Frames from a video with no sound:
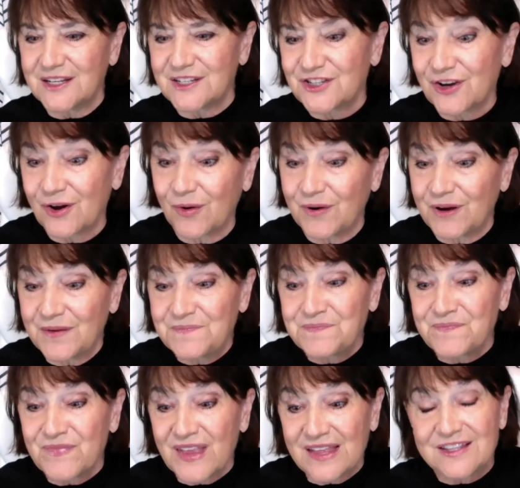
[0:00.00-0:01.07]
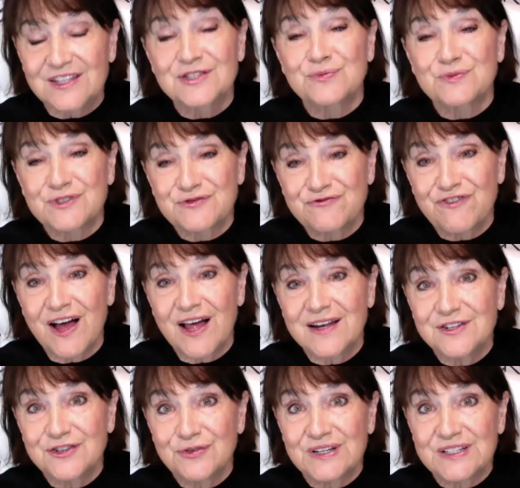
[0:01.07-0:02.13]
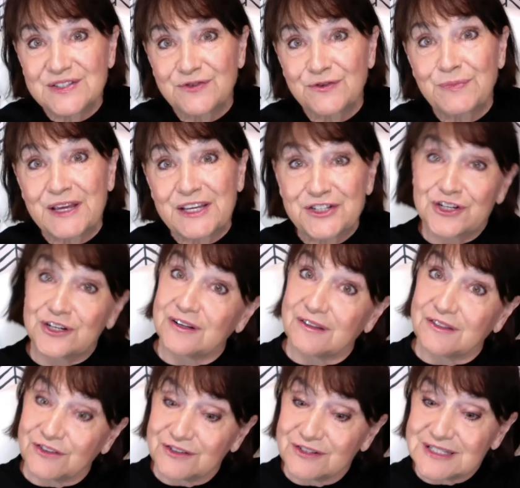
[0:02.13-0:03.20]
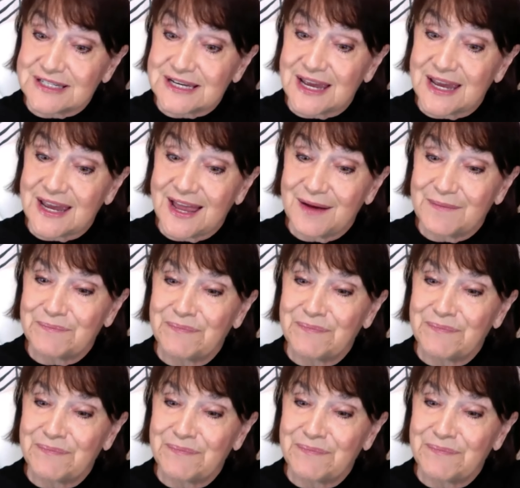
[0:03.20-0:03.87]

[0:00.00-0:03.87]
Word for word: So this was fun, Transformation Thursday.